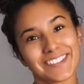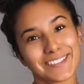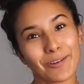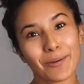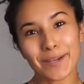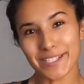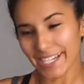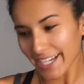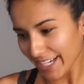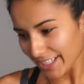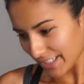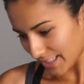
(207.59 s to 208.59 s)
the sewing
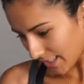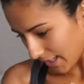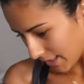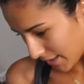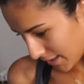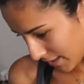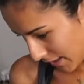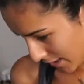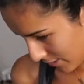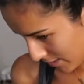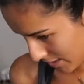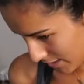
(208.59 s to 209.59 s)
machine. Exciting,
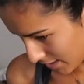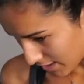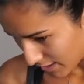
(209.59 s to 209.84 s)
scary.